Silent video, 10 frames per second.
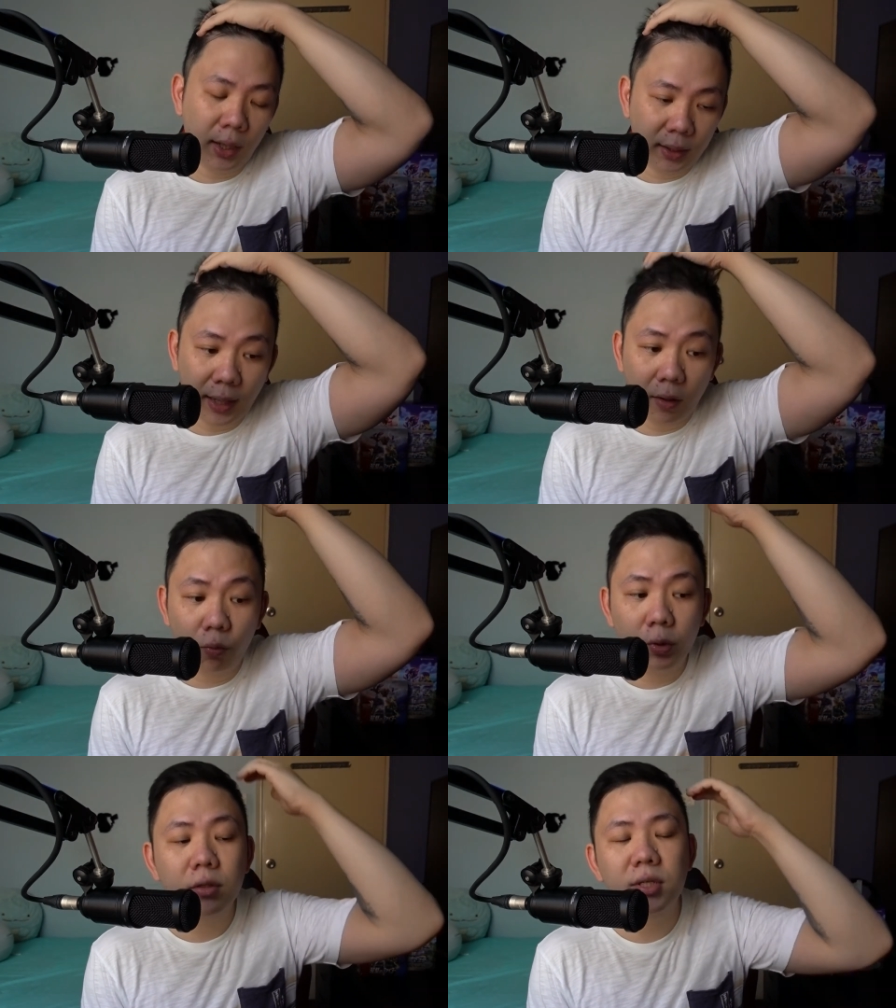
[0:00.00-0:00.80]
that
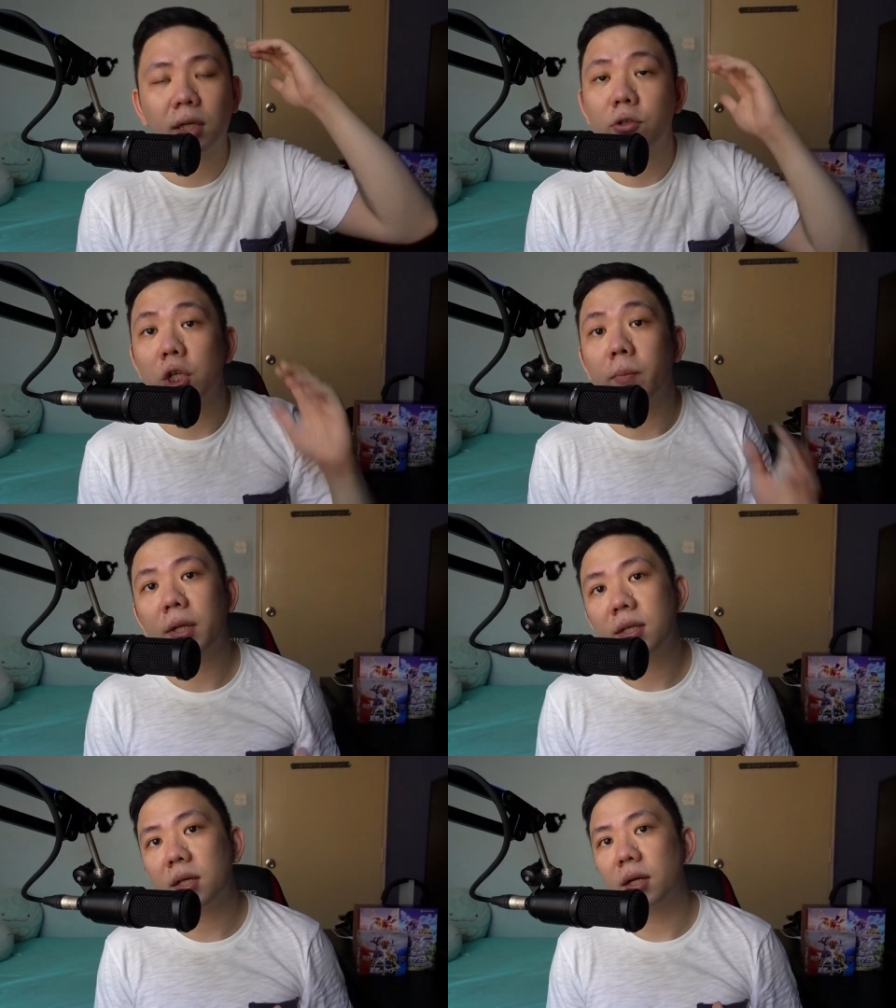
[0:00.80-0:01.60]
will sell
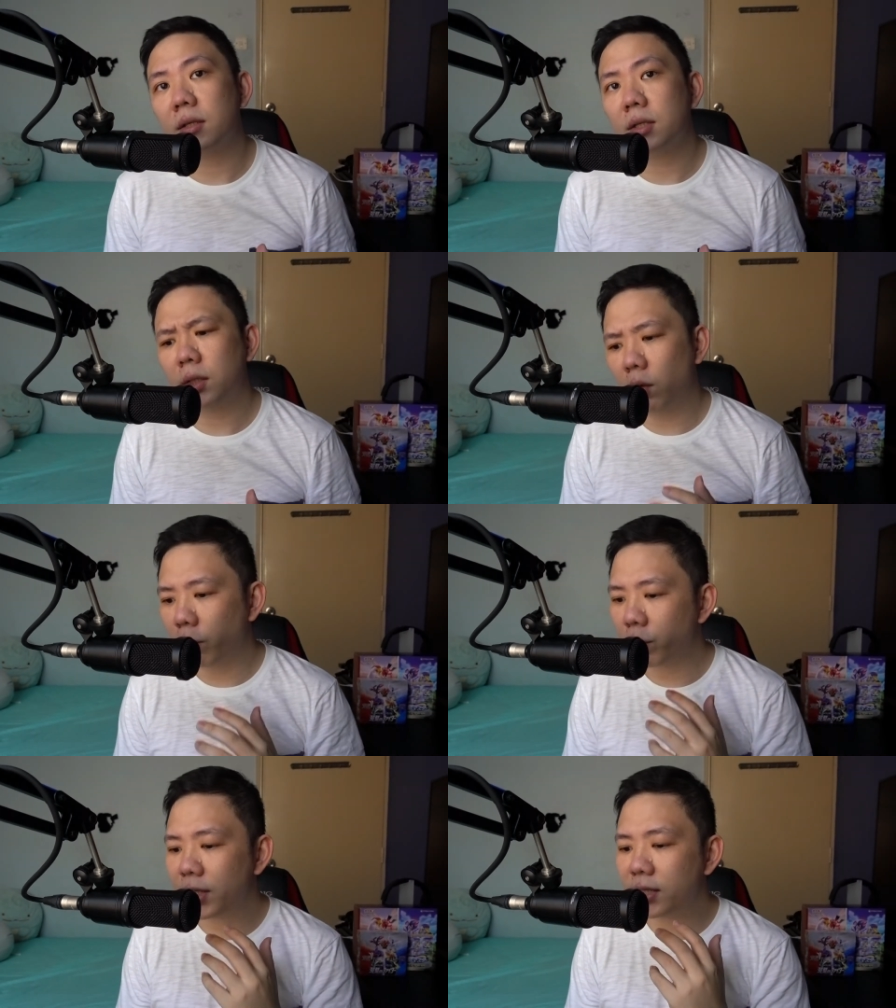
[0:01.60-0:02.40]
Japanese cards. They will
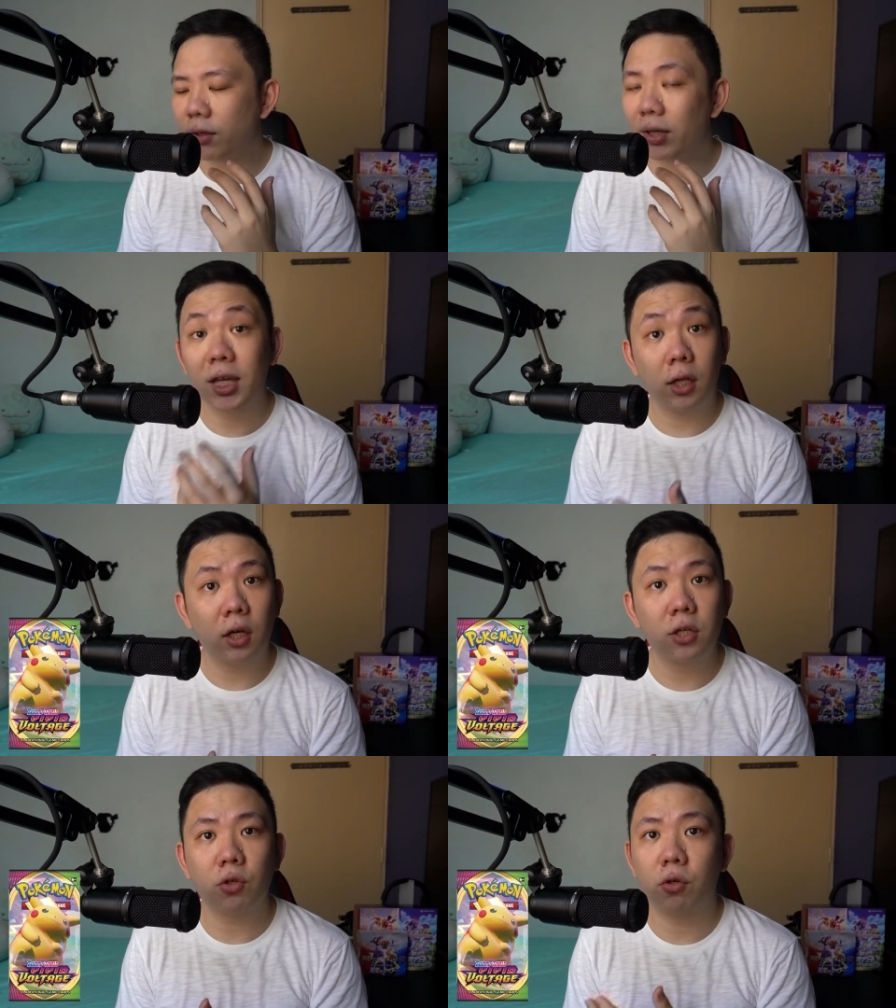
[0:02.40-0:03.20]
mostly sell
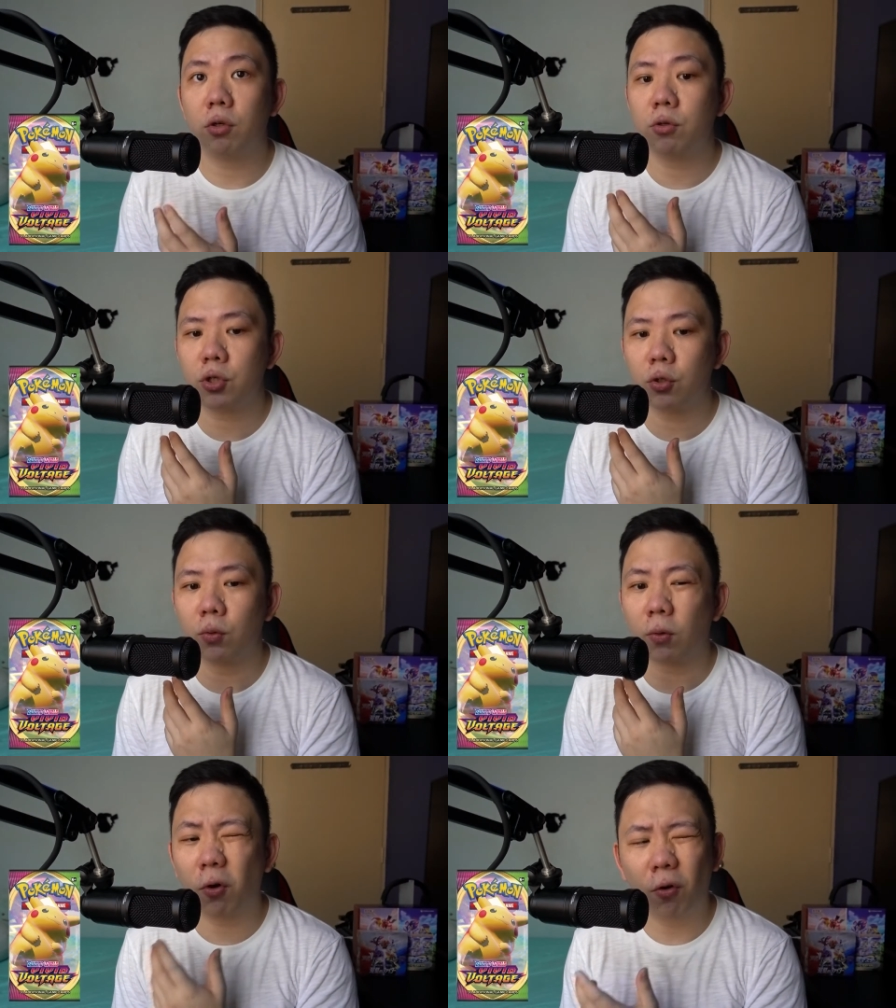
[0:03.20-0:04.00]
English or
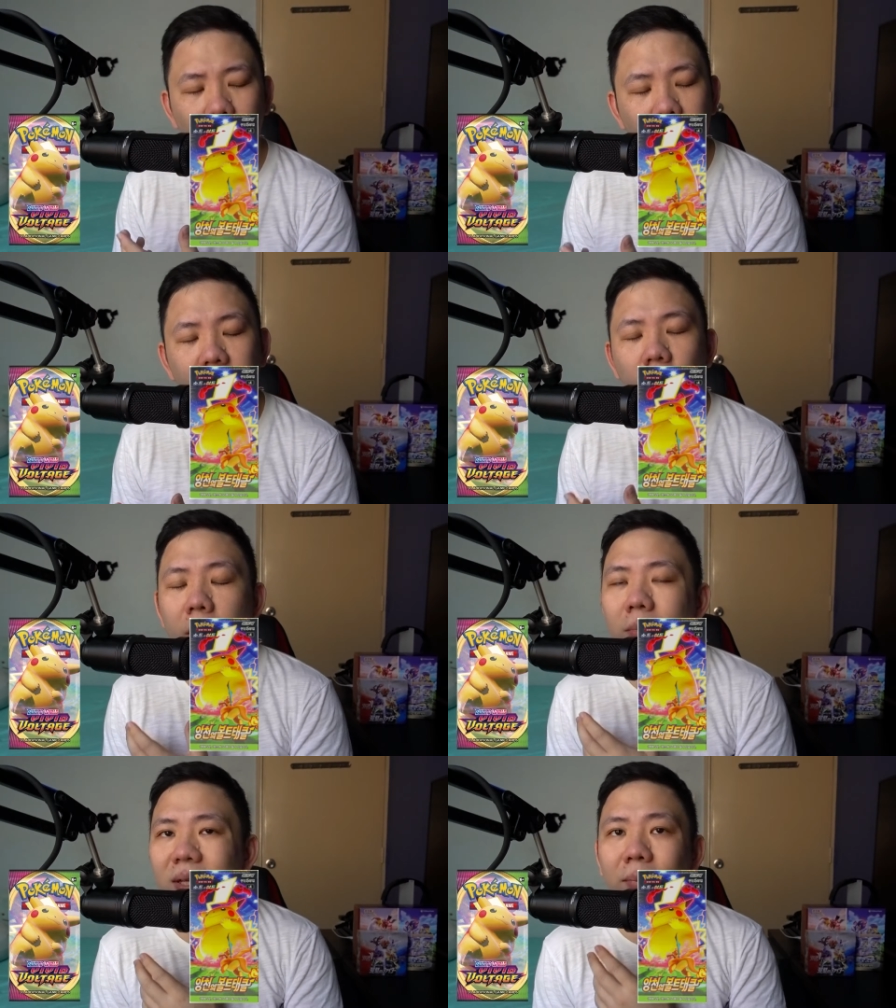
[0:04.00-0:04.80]
also Korean or
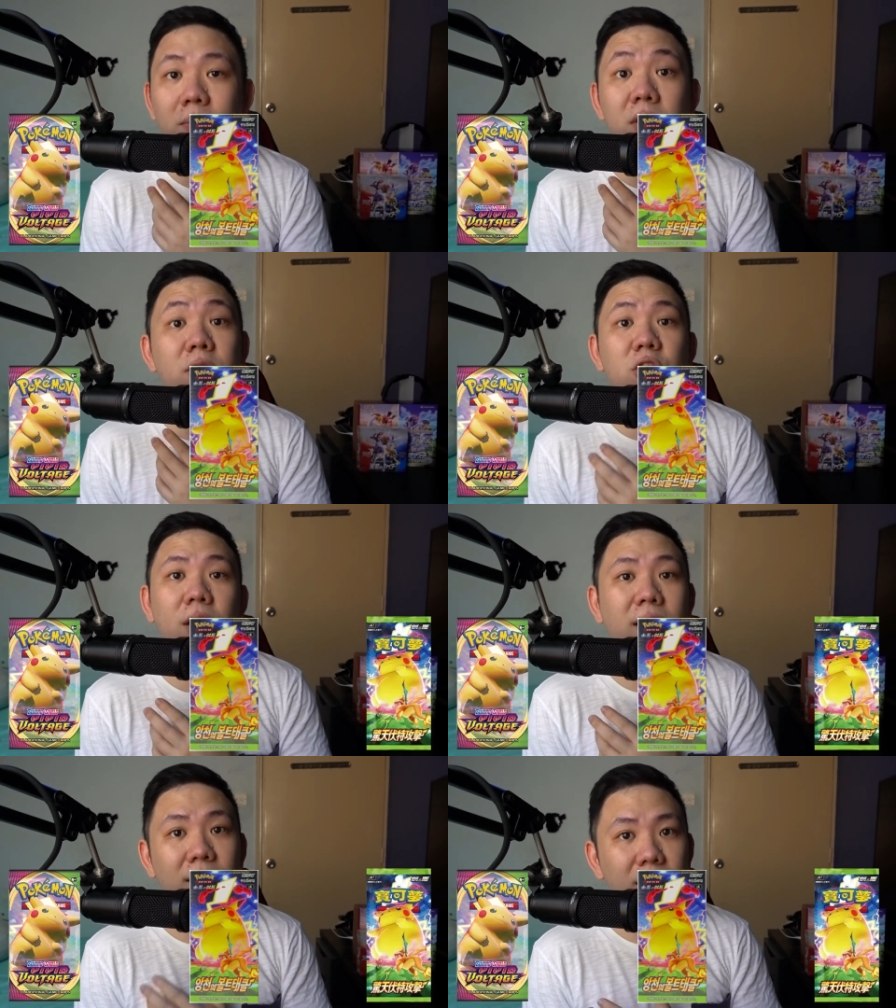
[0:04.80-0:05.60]
maybe sometimes even
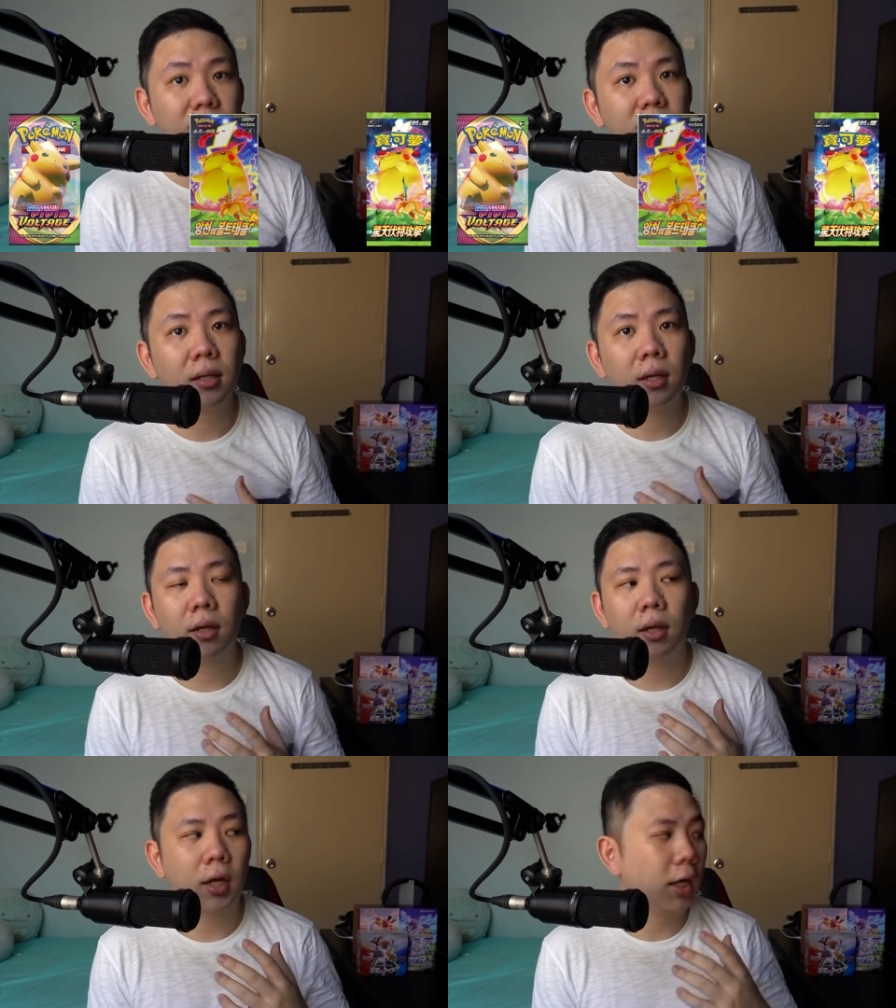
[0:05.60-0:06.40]
Chinese.
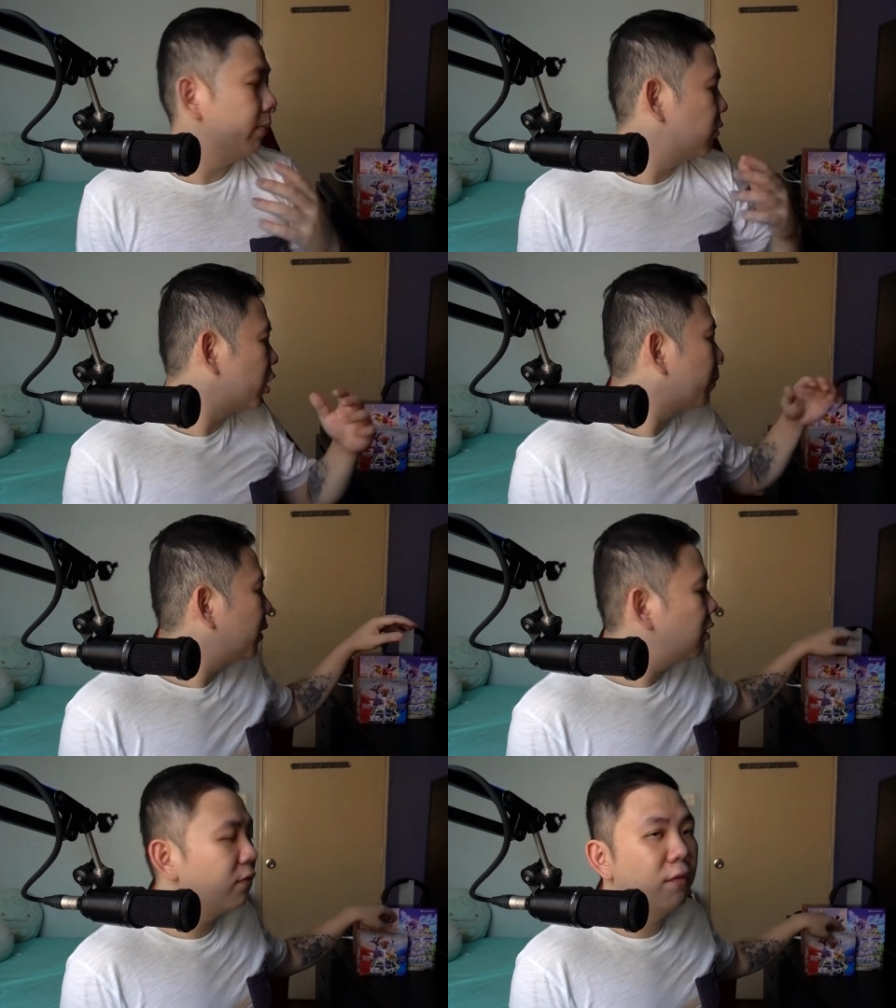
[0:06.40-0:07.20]

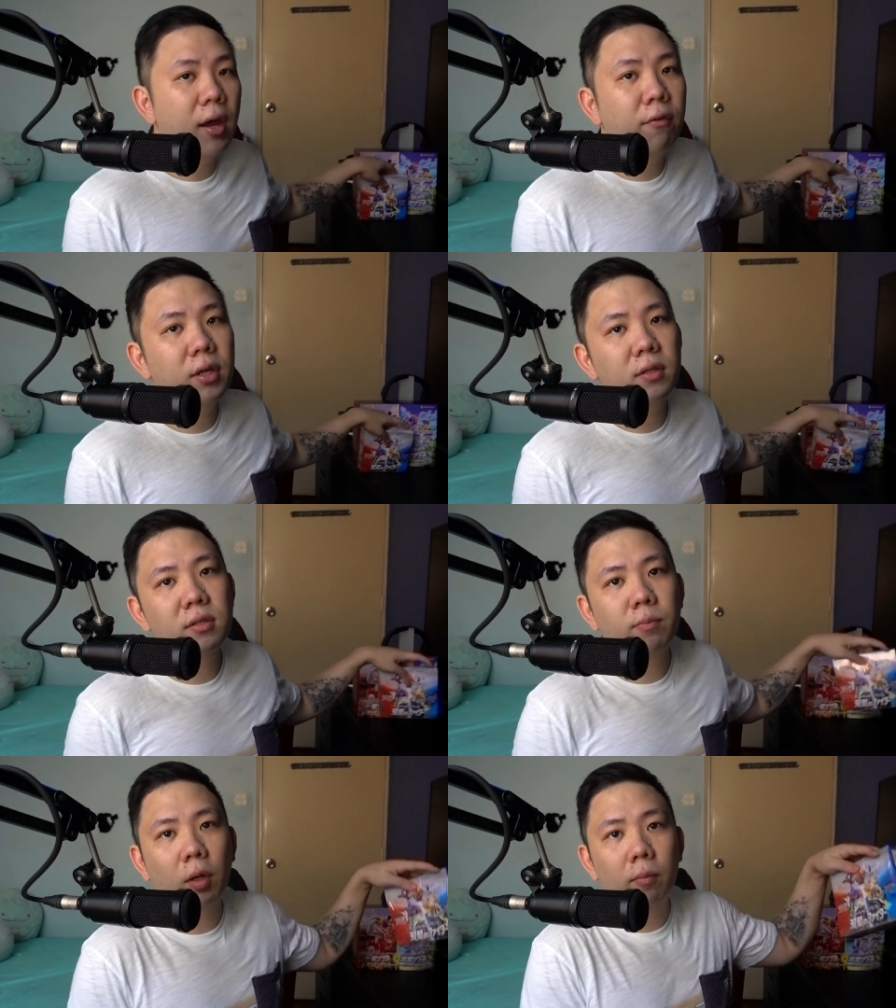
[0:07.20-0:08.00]
Japanese variants
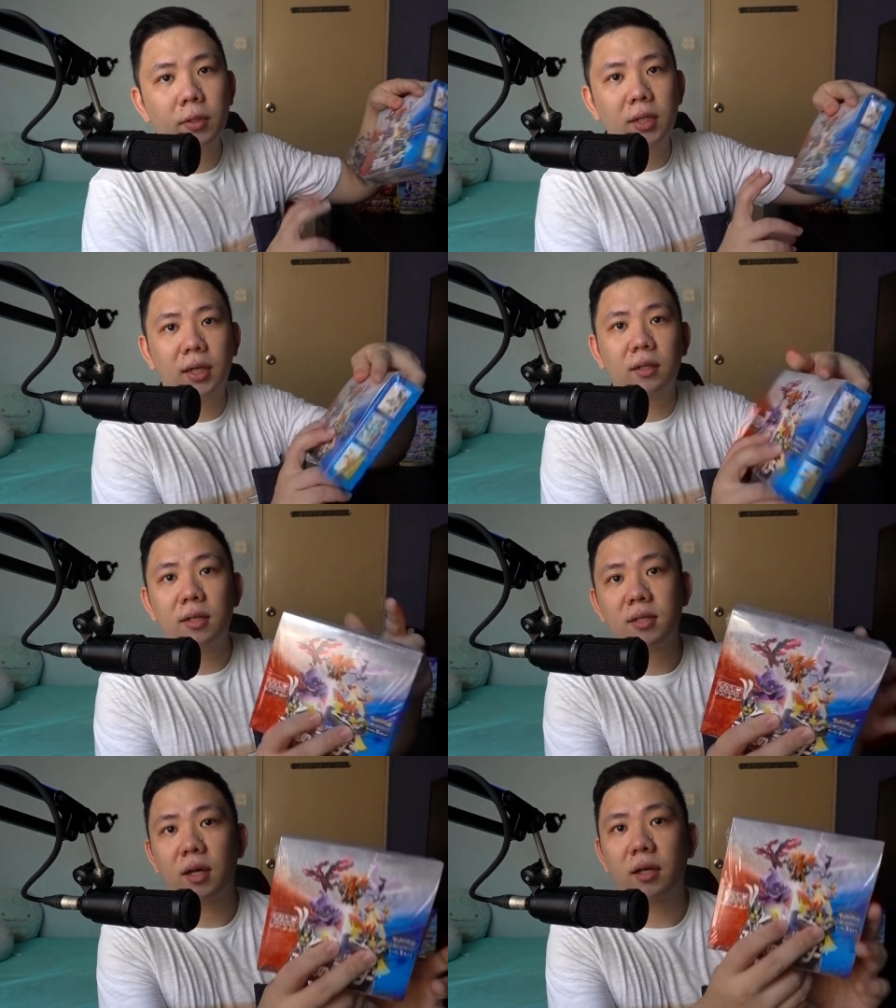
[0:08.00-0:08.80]
probably like
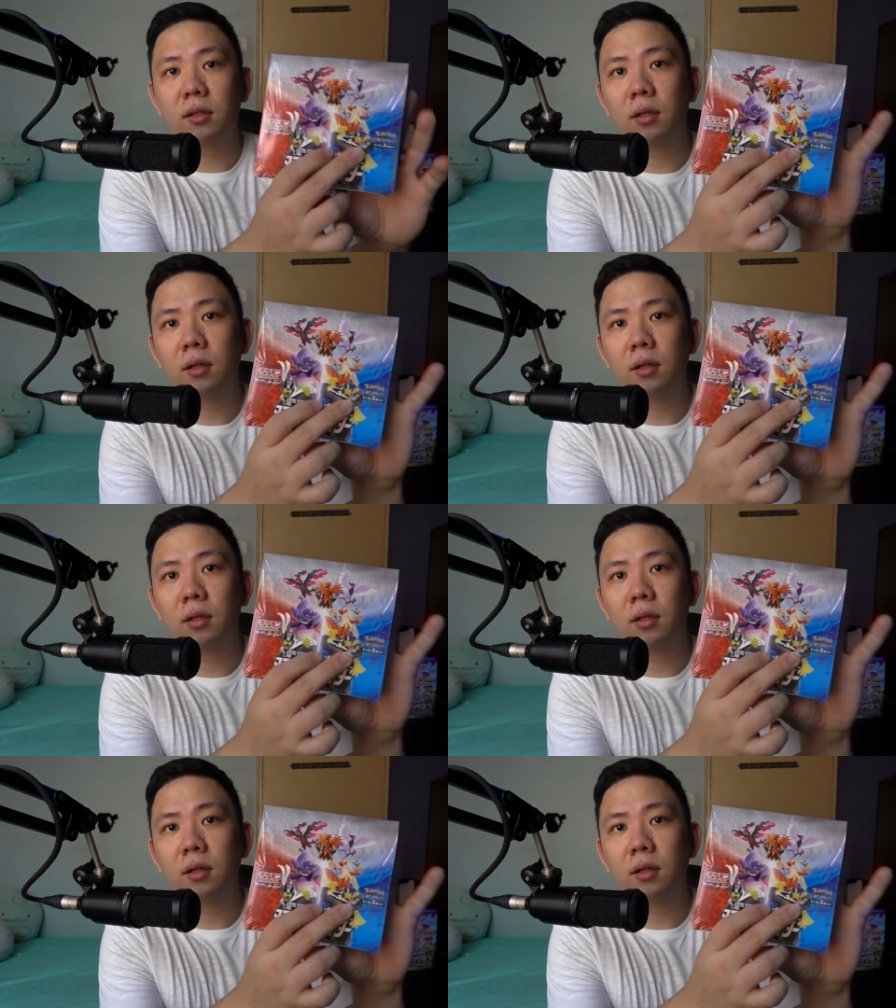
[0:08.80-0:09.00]
this kind,